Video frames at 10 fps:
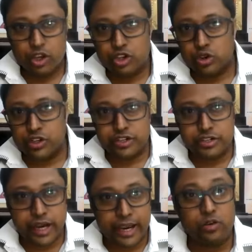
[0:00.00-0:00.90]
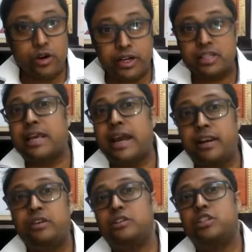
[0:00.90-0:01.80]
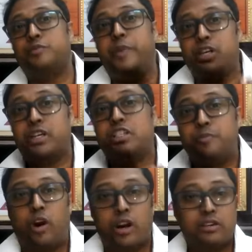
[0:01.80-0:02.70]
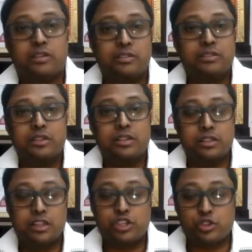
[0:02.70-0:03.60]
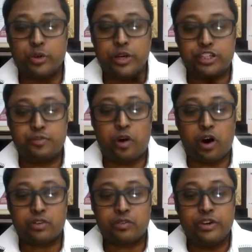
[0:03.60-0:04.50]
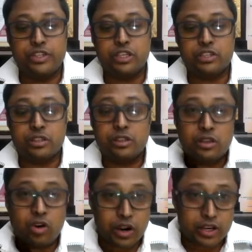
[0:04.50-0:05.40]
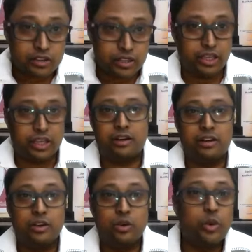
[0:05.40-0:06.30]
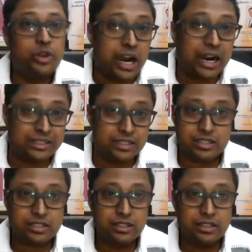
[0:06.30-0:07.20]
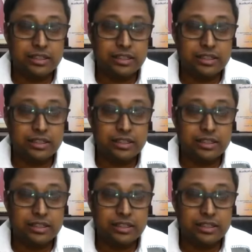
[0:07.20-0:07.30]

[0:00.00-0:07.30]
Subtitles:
So try to understand your special spot, the sweet spot which is not there with others.